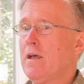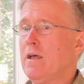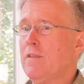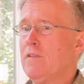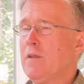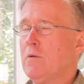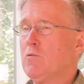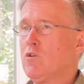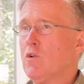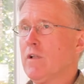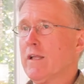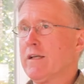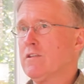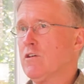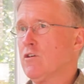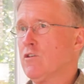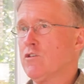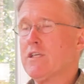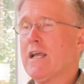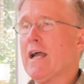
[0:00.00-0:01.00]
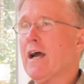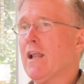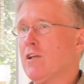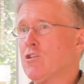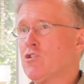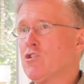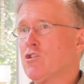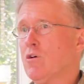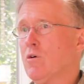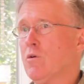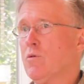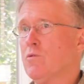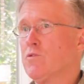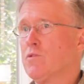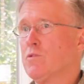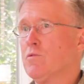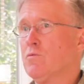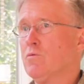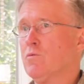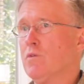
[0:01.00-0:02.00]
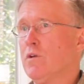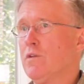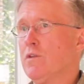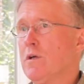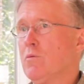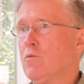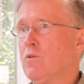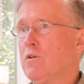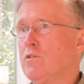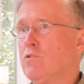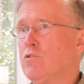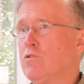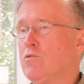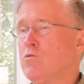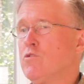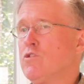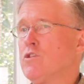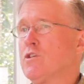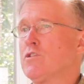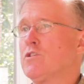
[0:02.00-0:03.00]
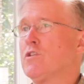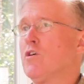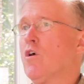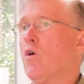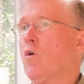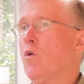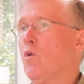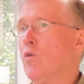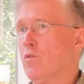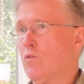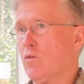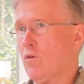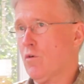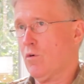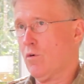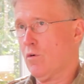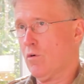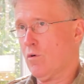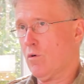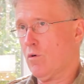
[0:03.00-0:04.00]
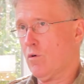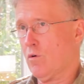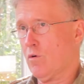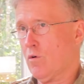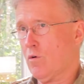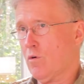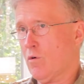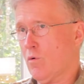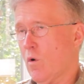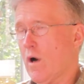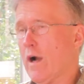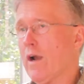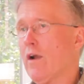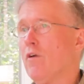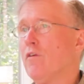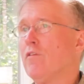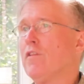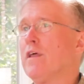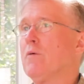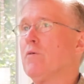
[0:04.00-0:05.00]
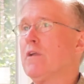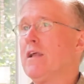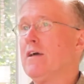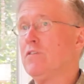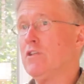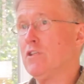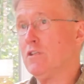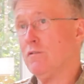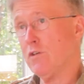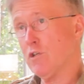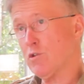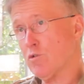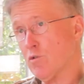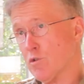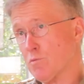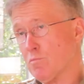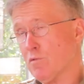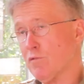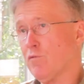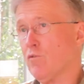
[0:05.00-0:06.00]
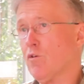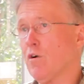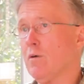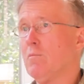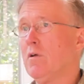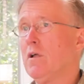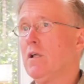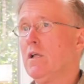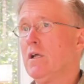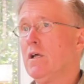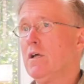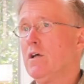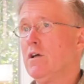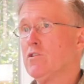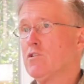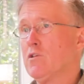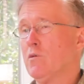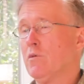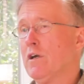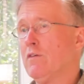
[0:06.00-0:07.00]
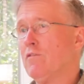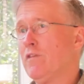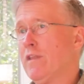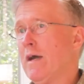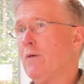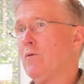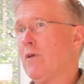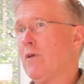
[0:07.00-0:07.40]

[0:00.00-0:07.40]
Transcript: they would do like little talent shows where they wouldn't do just the whole choir. They would have individuals perform. So whenever that would